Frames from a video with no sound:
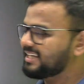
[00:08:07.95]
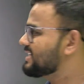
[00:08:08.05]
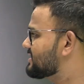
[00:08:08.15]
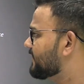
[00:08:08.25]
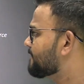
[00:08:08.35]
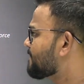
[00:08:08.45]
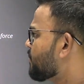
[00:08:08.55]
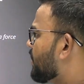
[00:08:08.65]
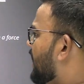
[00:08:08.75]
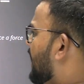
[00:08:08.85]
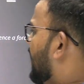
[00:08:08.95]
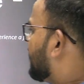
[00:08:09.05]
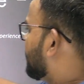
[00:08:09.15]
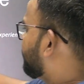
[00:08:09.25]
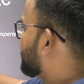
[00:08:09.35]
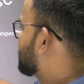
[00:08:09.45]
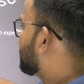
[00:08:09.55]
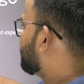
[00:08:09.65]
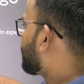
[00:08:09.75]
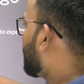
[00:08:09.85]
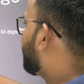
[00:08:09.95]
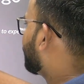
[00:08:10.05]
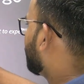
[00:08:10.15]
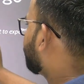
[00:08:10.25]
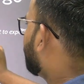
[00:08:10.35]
easy. The physical property of